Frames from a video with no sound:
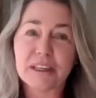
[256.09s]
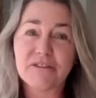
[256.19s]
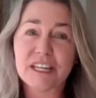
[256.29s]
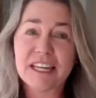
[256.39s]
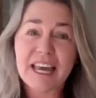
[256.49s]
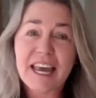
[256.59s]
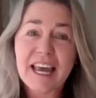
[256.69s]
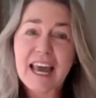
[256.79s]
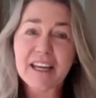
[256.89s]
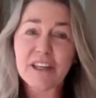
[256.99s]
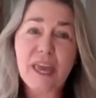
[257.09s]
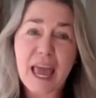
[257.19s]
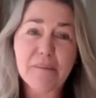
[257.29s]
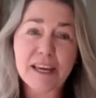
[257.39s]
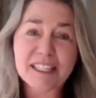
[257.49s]
in, and you
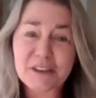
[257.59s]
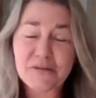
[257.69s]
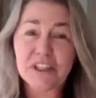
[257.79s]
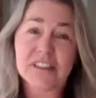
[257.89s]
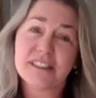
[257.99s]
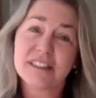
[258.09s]
can make a difference.